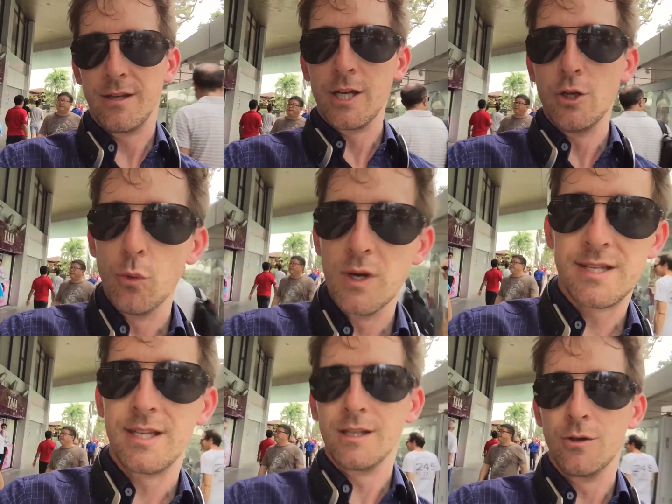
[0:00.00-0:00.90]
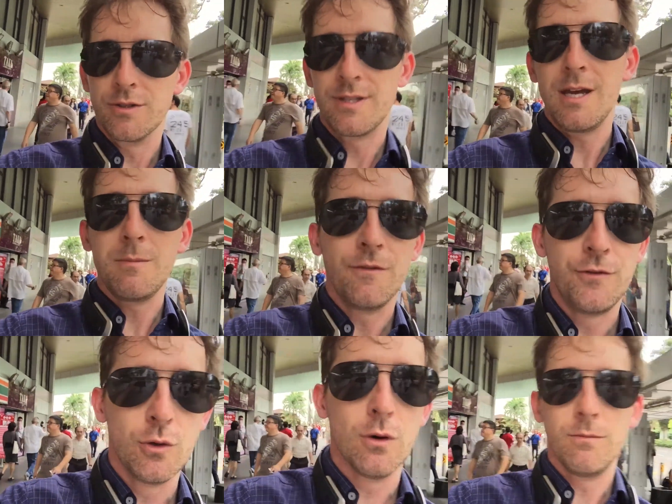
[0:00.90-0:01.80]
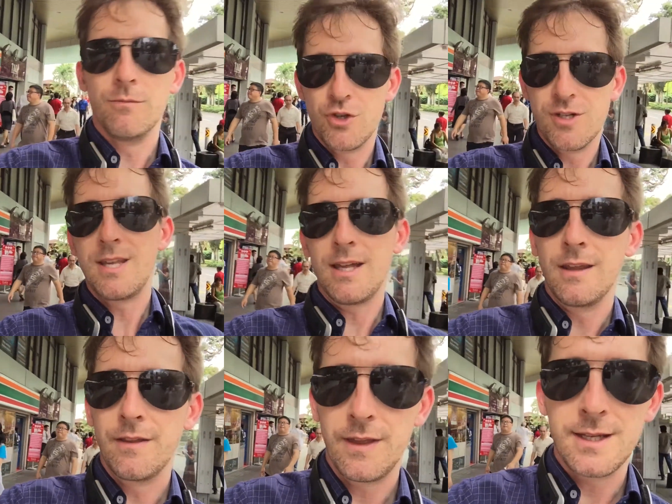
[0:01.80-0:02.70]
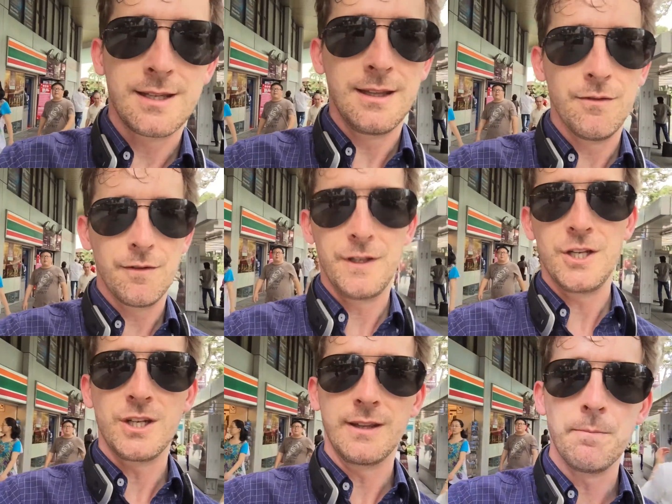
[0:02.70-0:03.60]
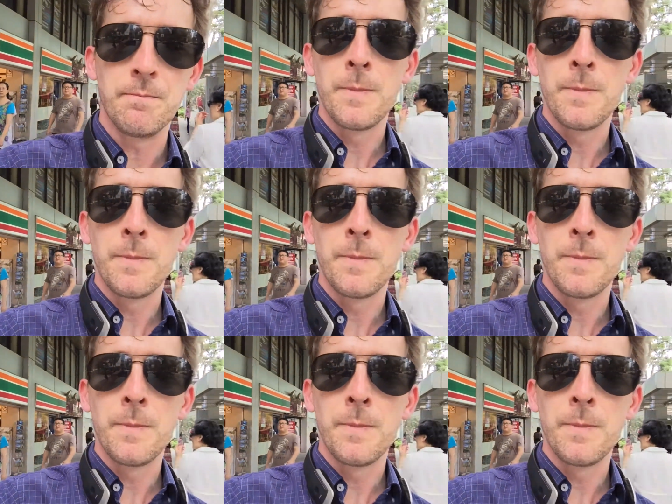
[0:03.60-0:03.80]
Okay, you're wasting your time if you're just starting things and never finishing them.